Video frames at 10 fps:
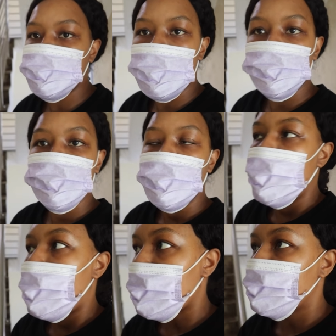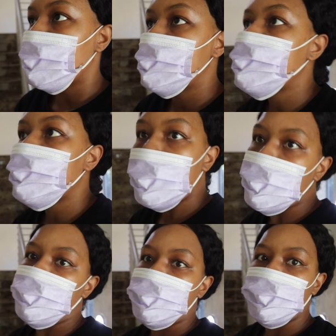time, I felt
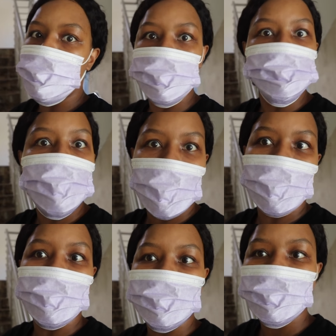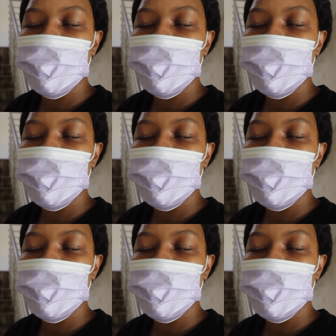safe with a man.